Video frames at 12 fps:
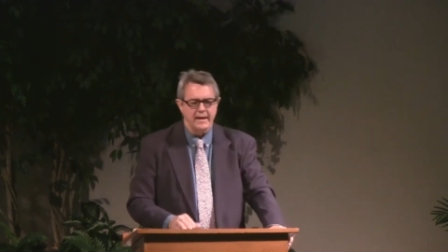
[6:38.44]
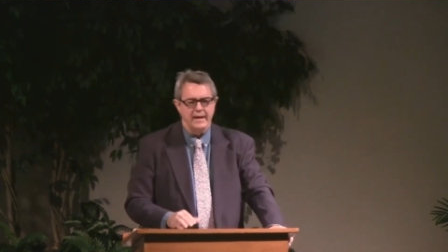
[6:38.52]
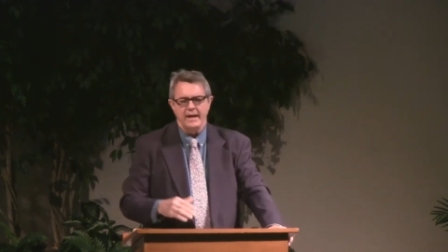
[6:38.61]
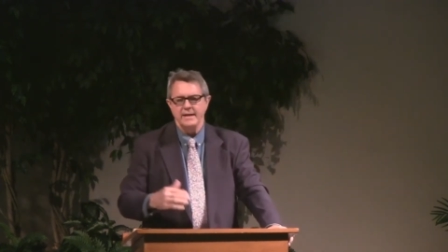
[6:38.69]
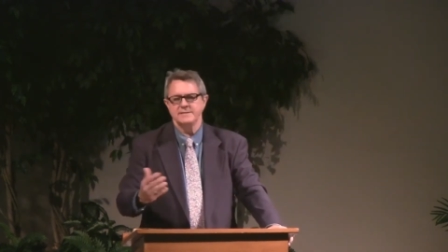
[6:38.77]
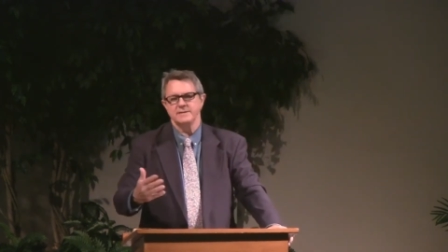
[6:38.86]

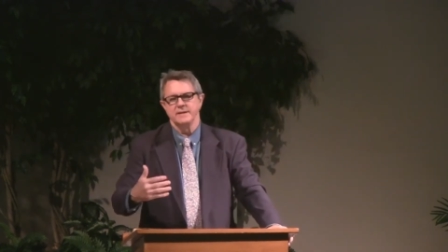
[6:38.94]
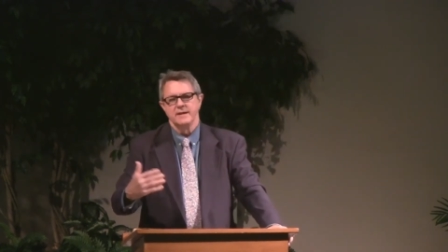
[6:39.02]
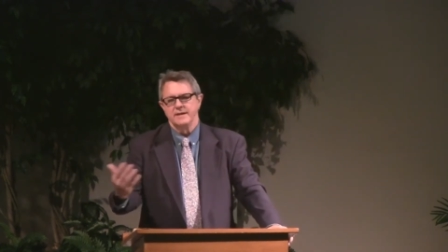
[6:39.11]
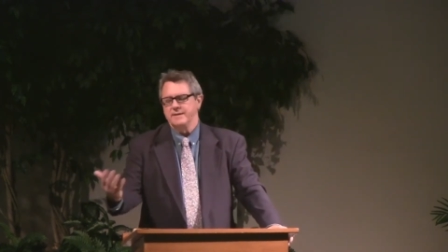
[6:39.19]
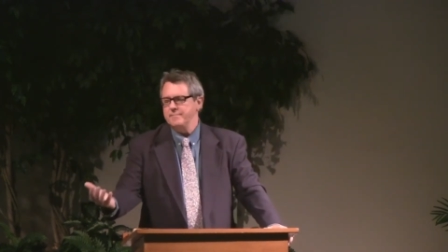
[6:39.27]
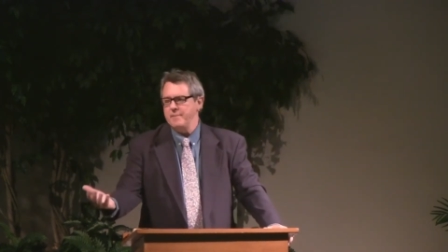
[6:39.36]
He's,
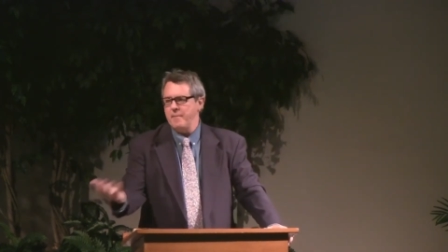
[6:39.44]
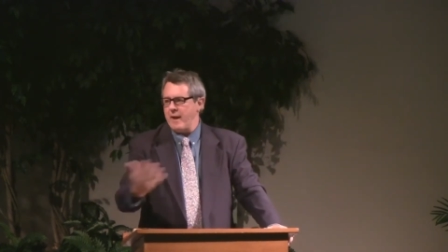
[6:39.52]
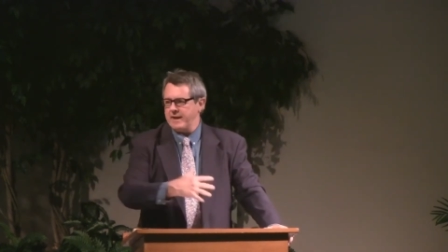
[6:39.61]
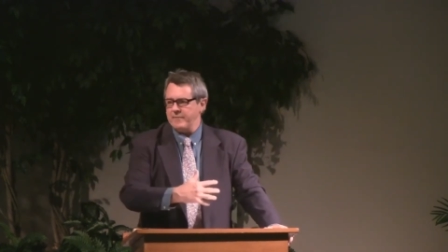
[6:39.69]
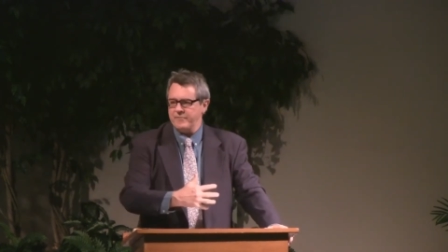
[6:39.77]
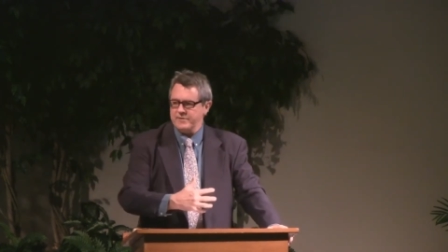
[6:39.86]
let me
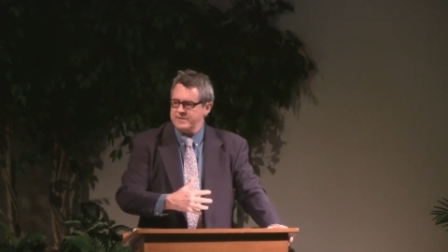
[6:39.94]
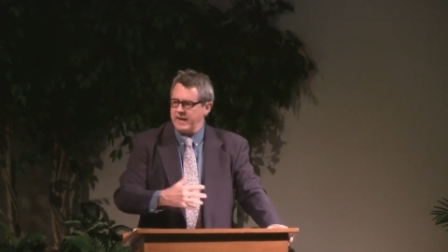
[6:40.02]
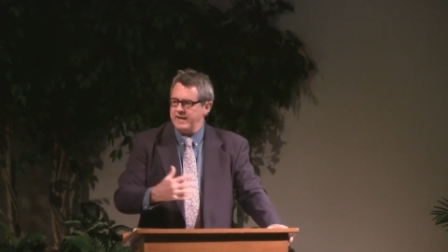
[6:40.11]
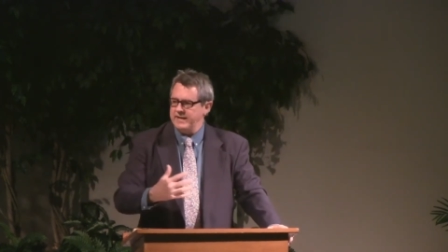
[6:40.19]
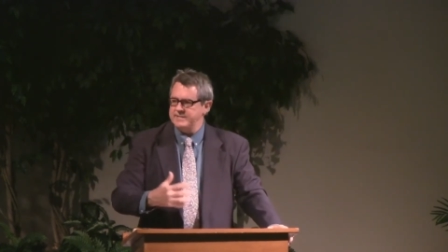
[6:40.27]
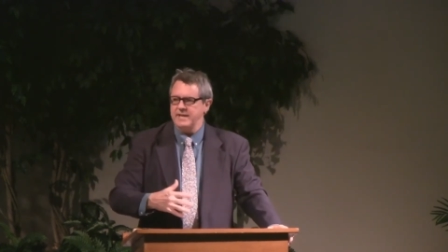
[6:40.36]
back up for a second.
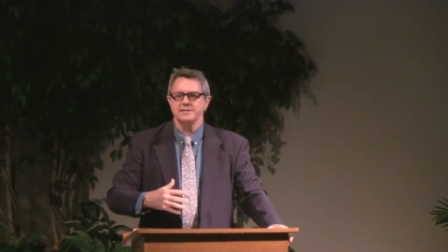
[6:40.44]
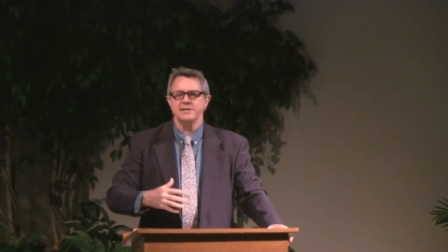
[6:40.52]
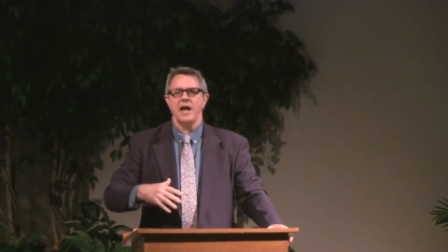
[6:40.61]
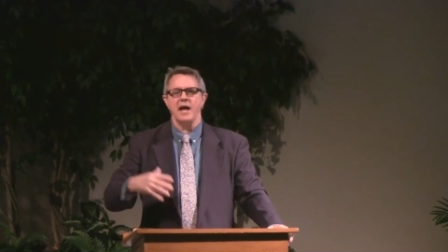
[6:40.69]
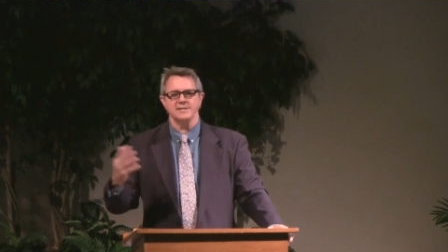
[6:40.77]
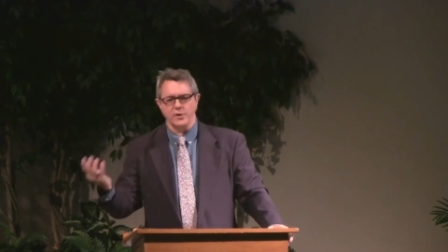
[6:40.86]
He says,
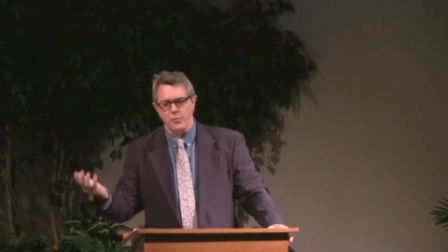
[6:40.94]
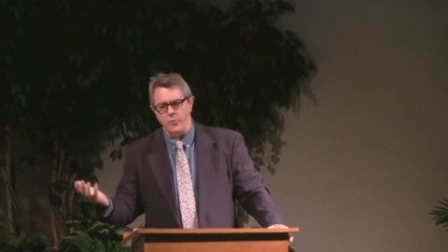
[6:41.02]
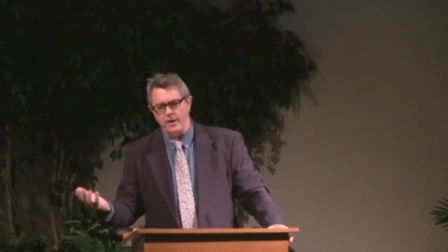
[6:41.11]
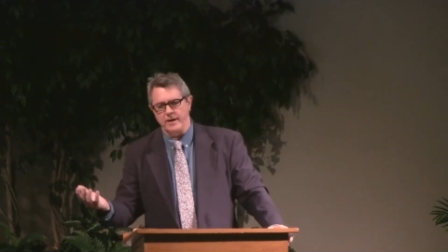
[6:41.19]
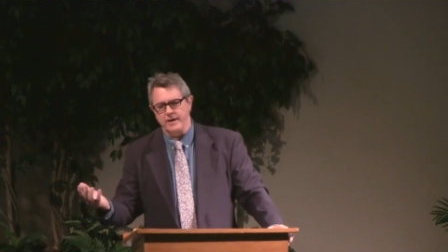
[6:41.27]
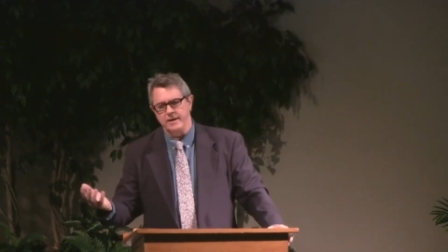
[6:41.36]

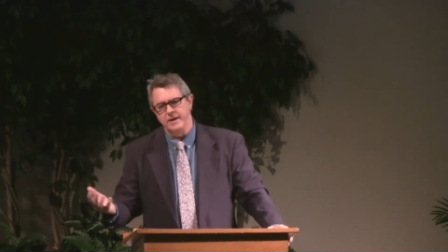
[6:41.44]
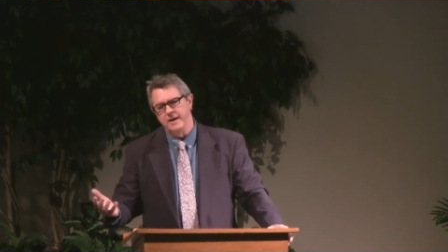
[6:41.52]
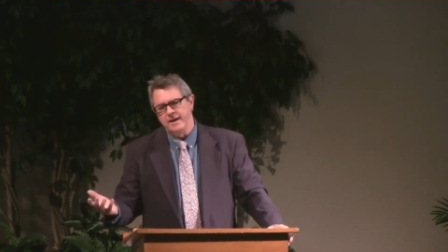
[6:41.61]
consequently.